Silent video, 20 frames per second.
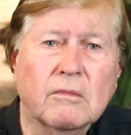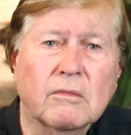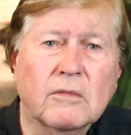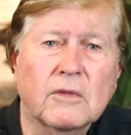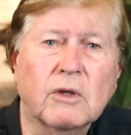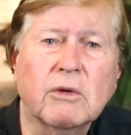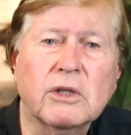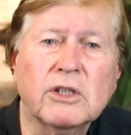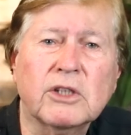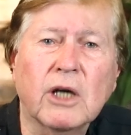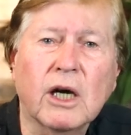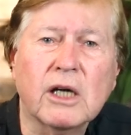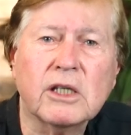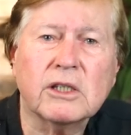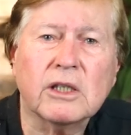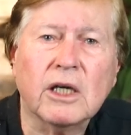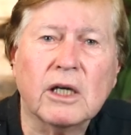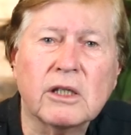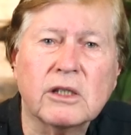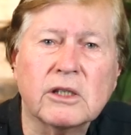To which I
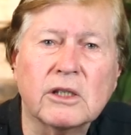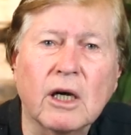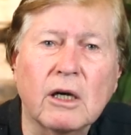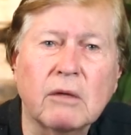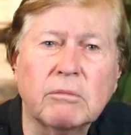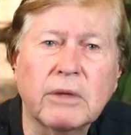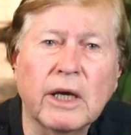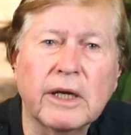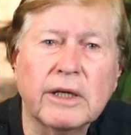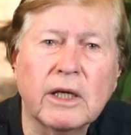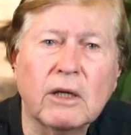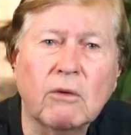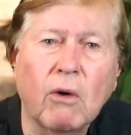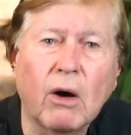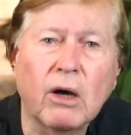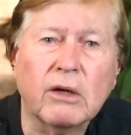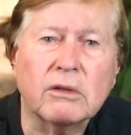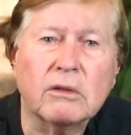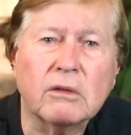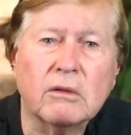say, so bloody
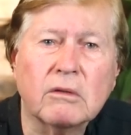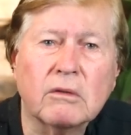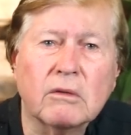what?